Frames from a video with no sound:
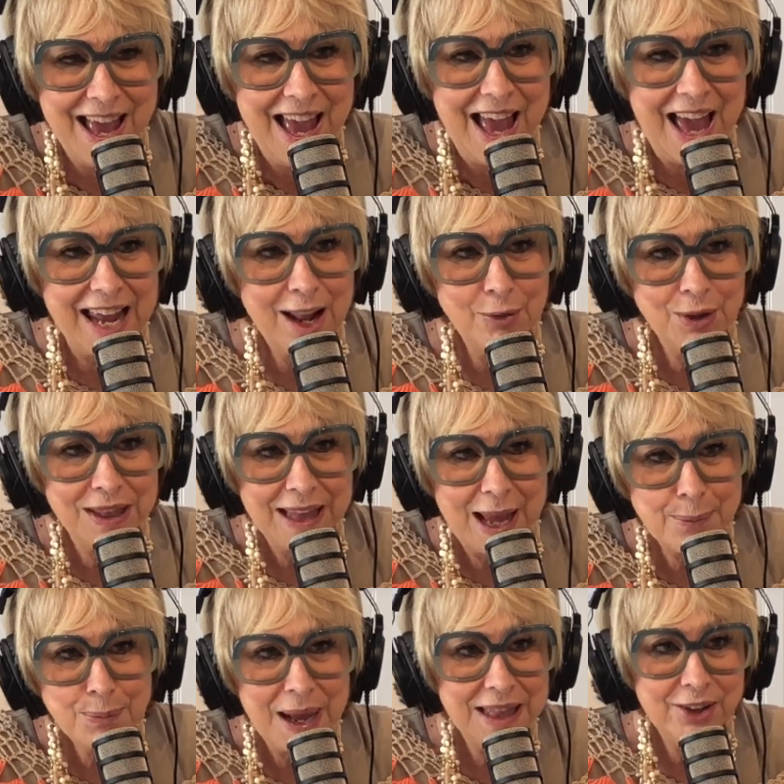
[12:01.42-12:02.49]
And I would
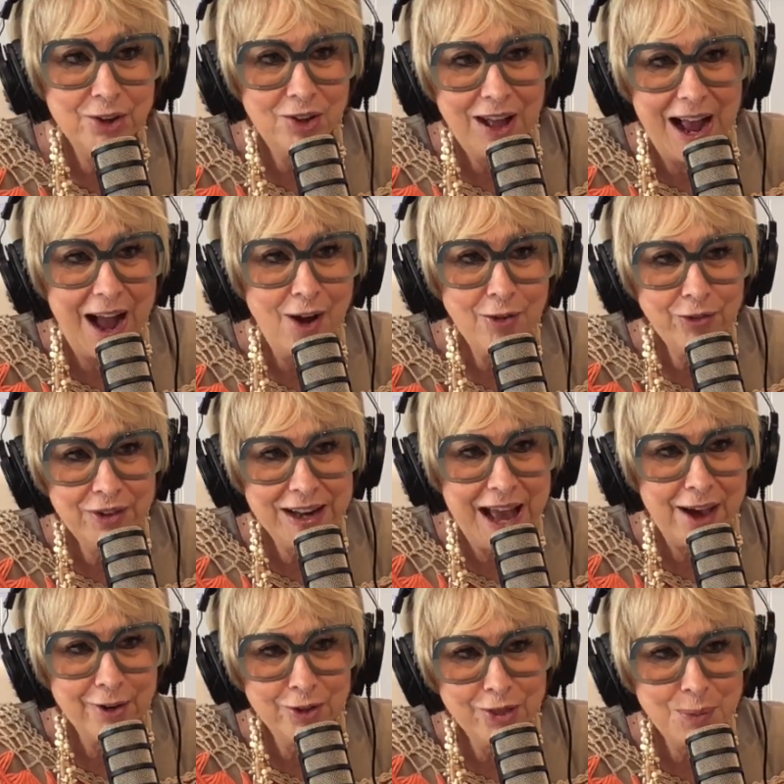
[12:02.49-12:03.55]
lay my little outfit
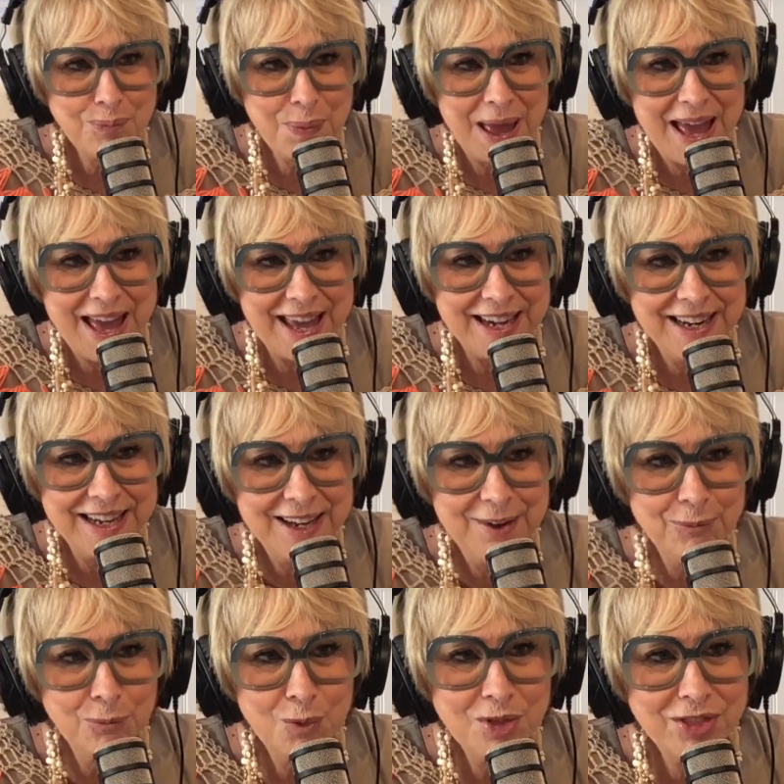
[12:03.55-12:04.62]
out on the bed
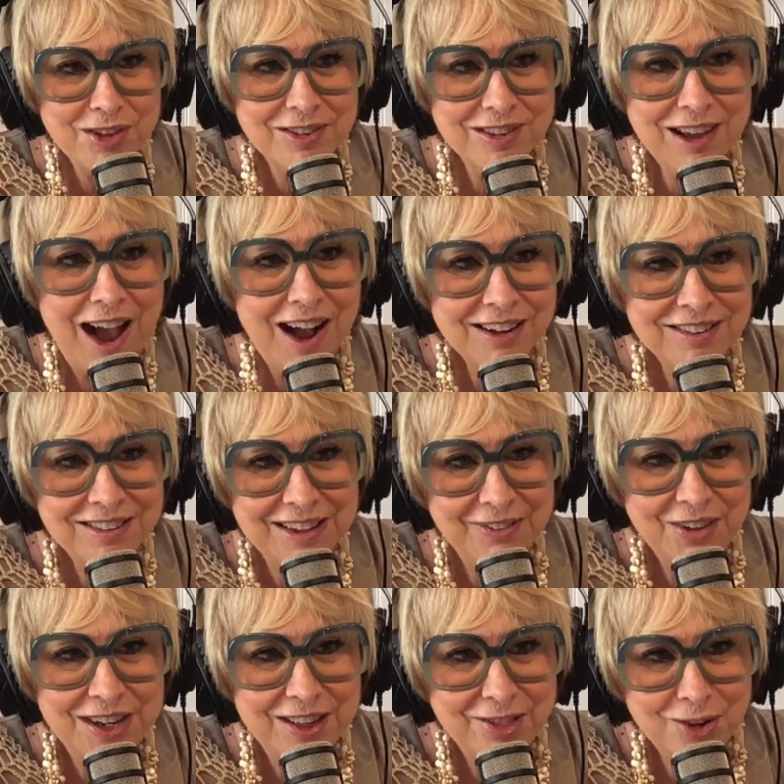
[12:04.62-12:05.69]
with the socks
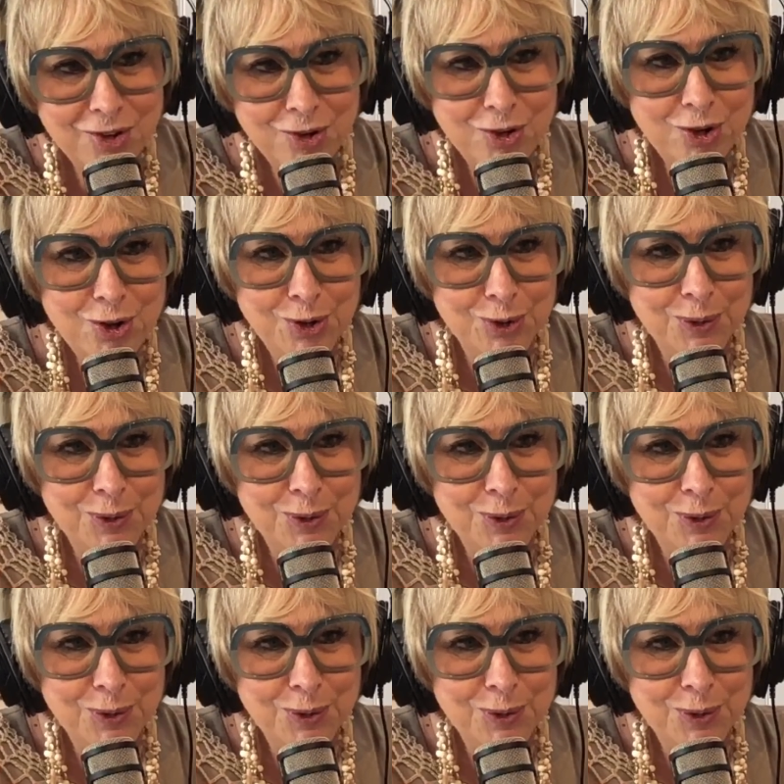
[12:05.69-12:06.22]
even in the shoe.